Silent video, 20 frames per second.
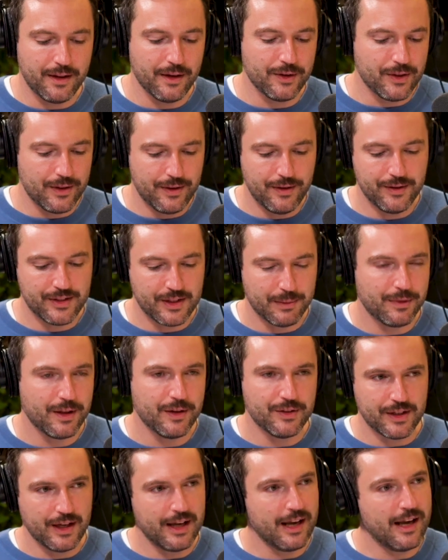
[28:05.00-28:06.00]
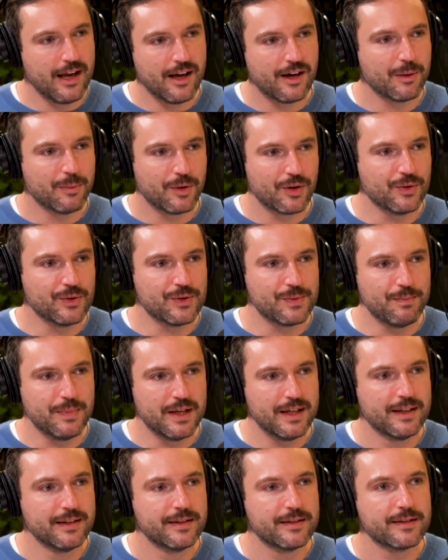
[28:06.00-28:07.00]
that some of those AI models
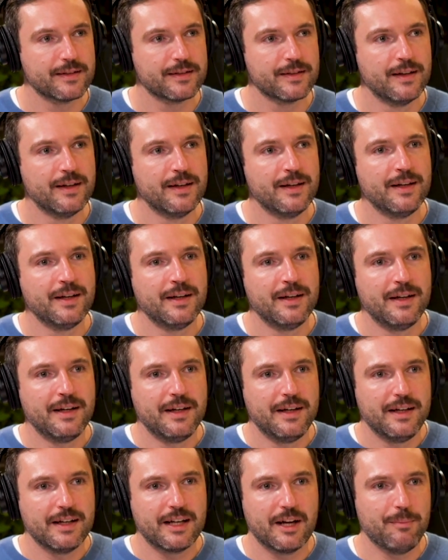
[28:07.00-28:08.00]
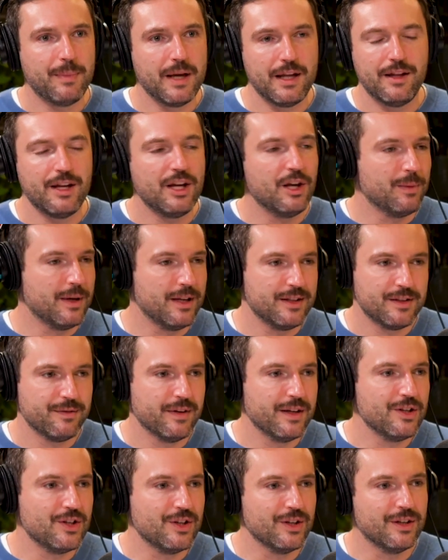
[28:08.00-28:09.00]
miss can be the human
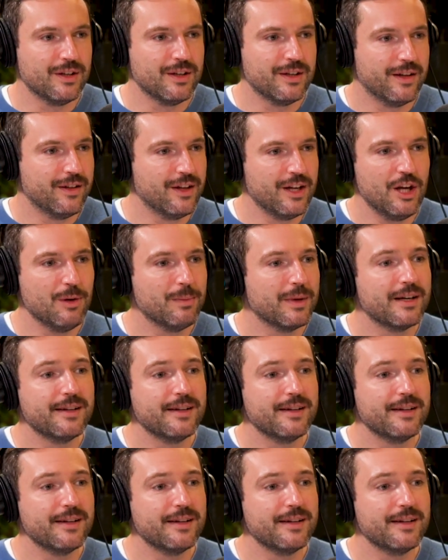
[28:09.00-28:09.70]
intervention and the human